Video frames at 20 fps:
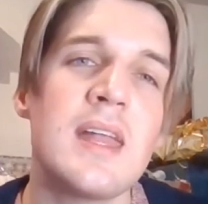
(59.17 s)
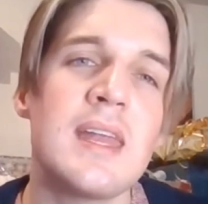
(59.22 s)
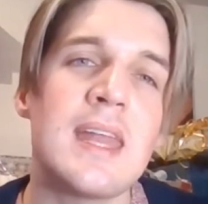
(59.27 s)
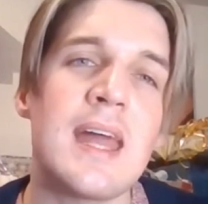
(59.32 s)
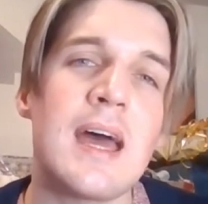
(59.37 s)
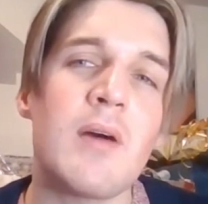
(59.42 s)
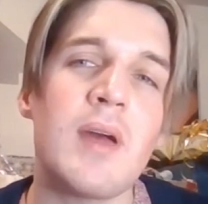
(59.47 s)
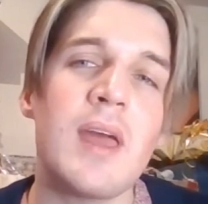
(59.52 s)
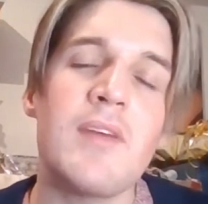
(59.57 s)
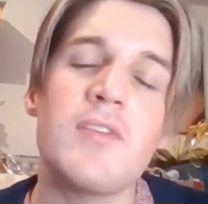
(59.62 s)

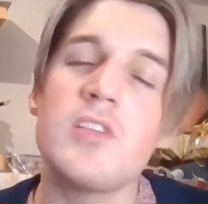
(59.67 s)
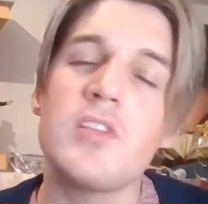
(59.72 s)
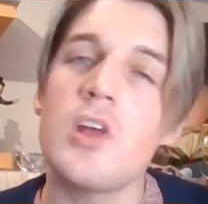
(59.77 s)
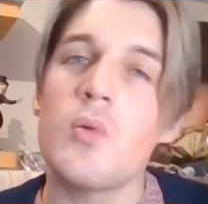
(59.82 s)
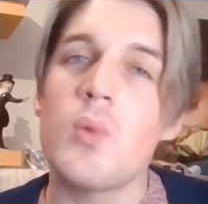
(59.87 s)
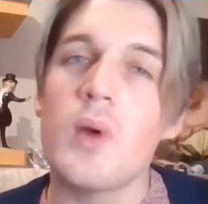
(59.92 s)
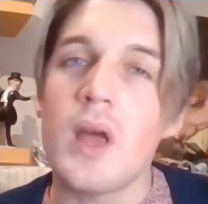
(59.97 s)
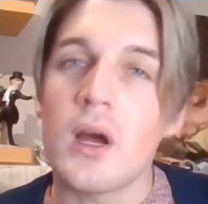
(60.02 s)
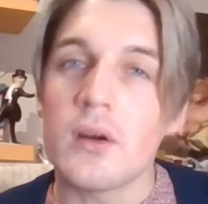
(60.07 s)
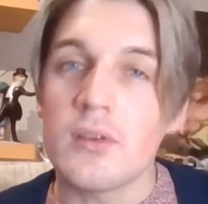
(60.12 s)
Now, even though
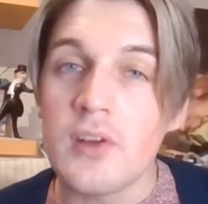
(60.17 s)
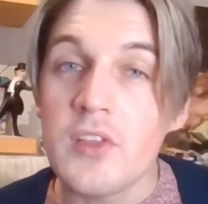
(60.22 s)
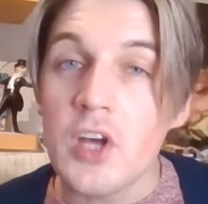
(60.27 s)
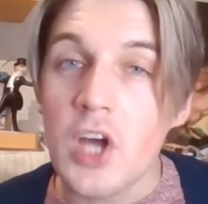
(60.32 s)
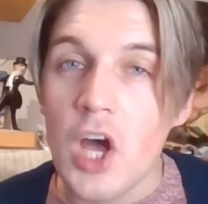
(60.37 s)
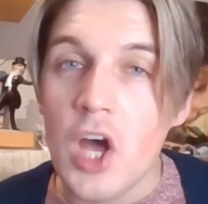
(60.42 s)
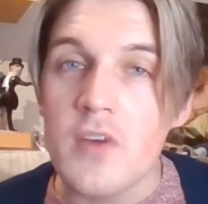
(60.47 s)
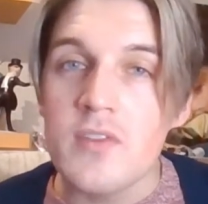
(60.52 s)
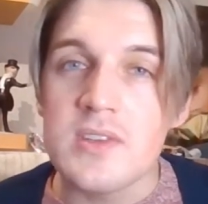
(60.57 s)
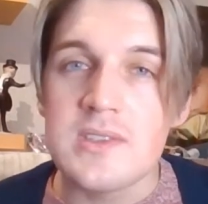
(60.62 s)
we are in the
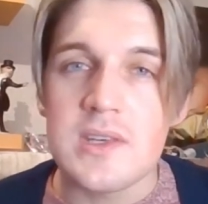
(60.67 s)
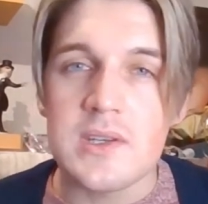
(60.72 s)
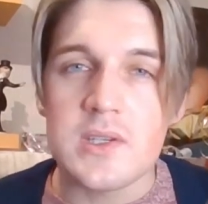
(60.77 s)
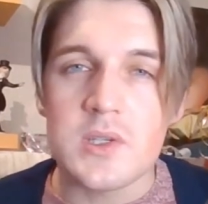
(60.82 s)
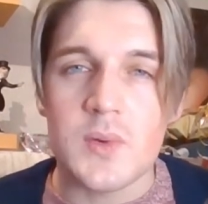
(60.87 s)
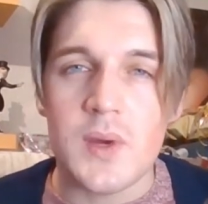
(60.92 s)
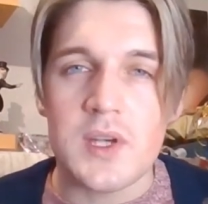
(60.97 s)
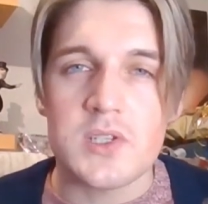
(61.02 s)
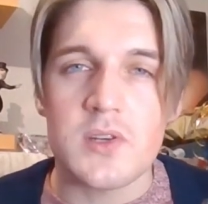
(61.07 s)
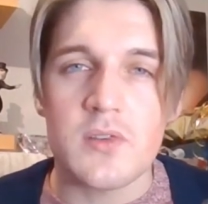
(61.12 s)
COVID
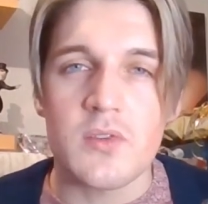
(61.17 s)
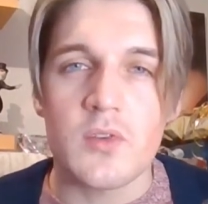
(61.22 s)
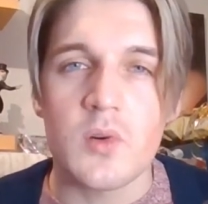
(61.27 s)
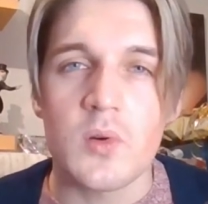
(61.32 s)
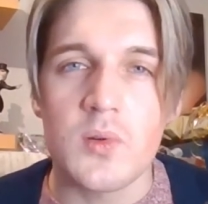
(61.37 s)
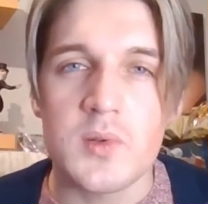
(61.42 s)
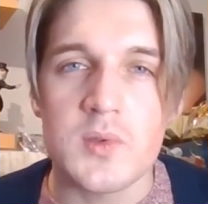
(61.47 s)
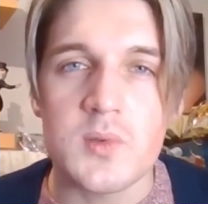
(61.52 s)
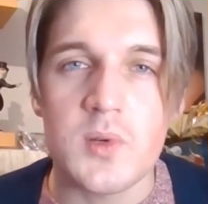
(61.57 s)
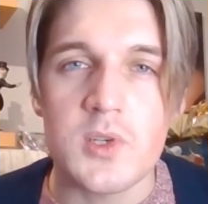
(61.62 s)
situation, of
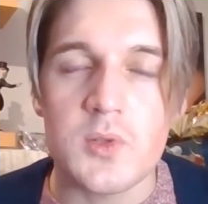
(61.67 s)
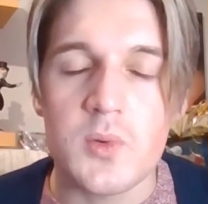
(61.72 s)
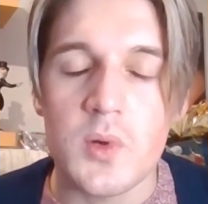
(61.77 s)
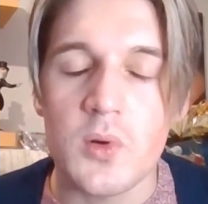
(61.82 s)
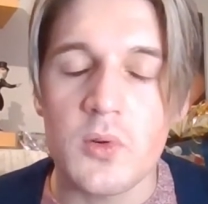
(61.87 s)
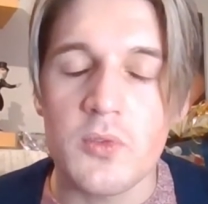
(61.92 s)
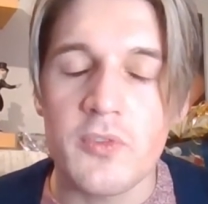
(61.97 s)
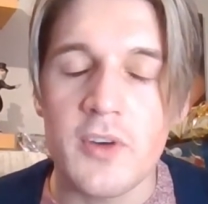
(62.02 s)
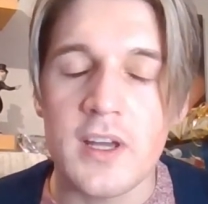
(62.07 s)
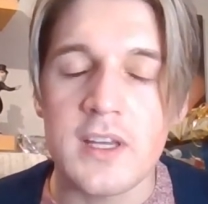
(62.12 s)
course, which we
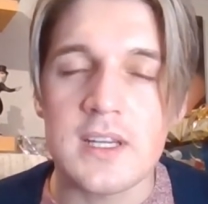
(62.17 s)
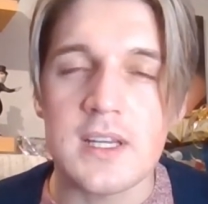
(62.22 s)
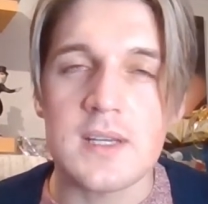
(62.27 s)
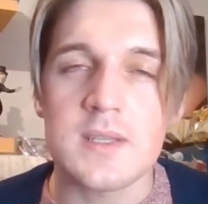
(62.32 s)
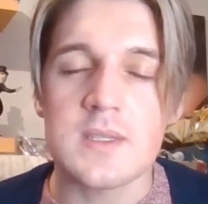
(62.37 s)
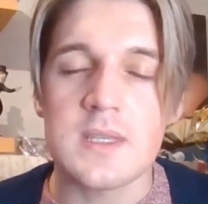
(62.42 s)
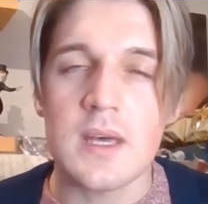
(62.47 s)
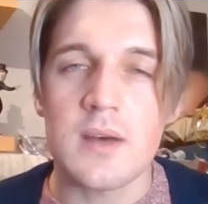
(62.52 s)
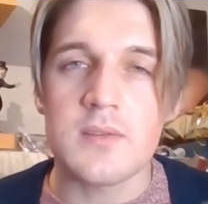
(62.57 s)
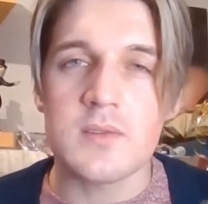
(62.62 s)
all find
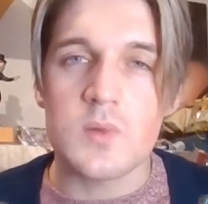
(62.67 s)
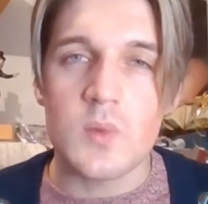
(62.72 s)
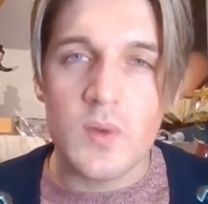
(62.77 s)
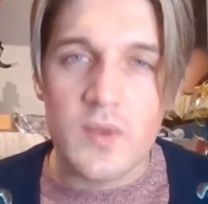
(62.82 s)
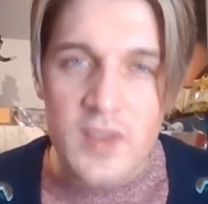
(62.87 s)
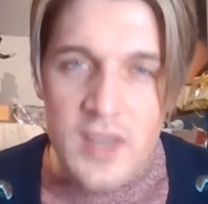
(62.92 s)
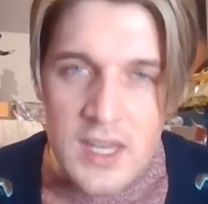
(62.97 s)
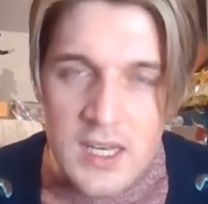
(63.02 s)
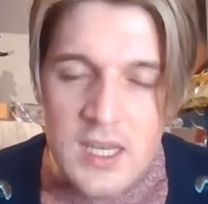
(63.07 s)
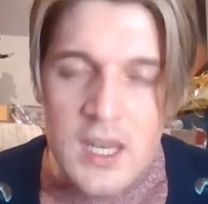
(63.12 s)
ourselves
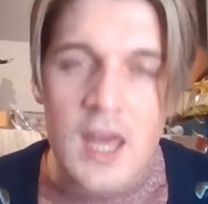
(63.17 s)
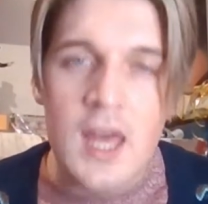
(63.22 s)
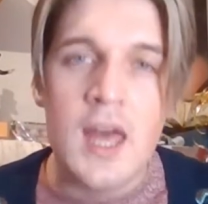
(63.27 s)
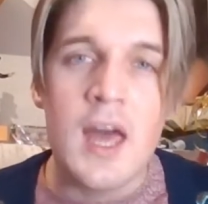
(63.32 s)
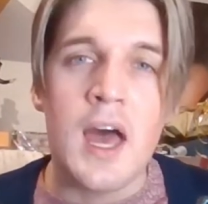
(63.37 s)
within,